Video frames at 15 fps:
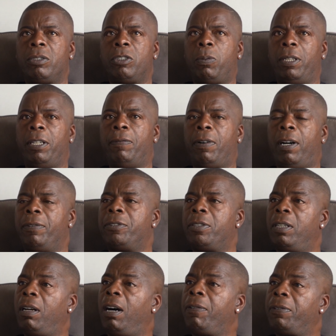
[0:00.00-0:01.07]
25
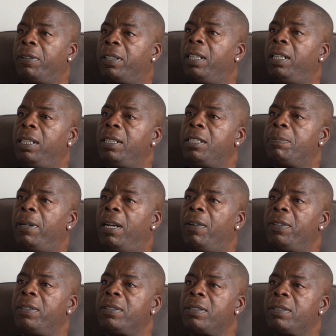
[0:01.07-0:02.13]
to life for killing his
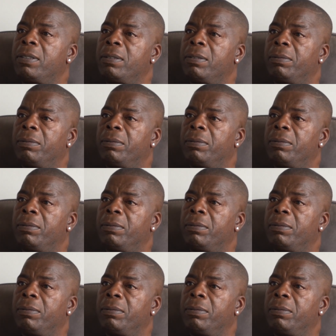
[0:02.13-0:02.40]
parents.